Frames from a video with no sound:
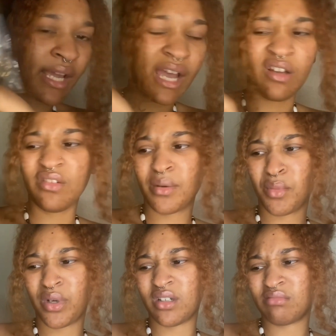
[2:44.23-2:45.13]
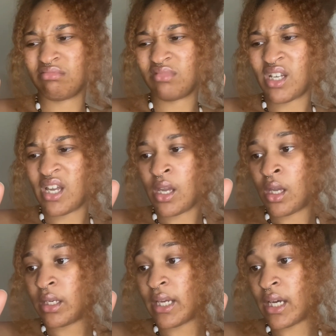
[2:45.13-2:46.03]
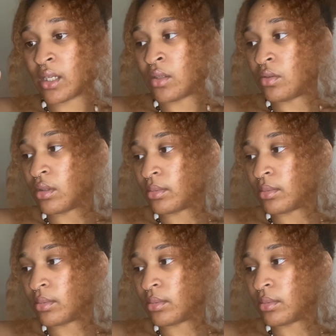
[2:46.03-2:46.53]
I don't know if I'm wearing them. They're kind of cute though,